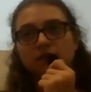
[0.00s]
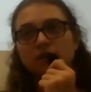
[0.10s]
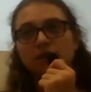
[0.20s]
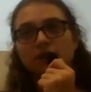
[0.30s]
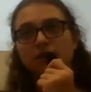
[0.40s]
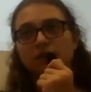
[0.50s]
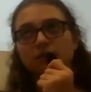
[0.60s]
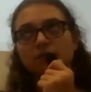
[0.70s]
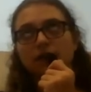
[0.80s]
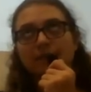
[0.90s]
the
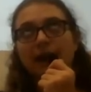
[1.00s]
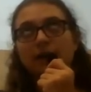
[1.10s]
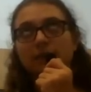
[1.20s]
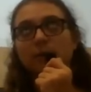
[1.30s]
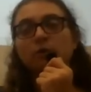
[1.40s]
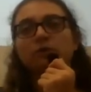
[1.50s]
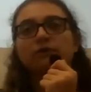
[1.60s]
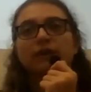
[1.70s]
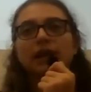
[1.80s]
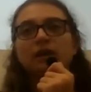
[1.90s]
hepatic portal
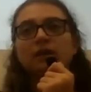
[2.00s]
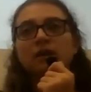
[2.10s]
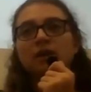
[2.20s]
vein